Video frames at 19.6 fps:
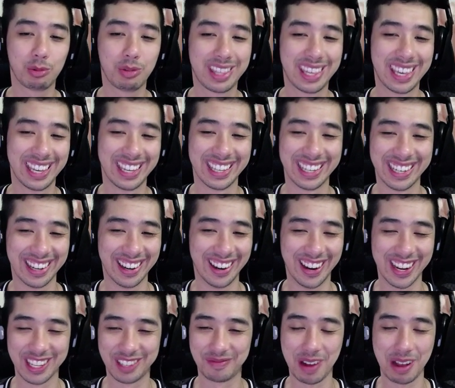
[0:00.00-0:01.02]
with it. No,
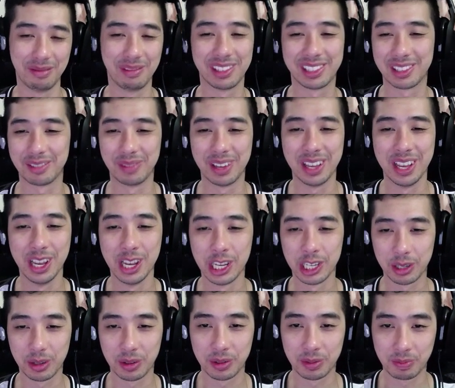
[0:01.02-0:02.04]
it's probably some
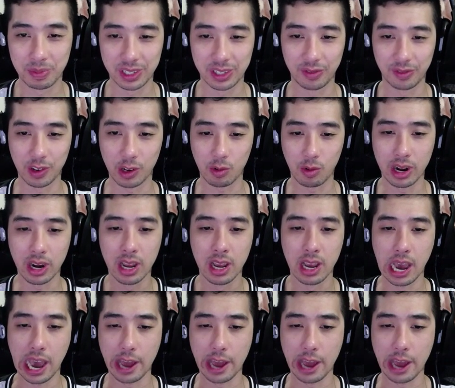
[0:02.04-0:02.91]
specific one.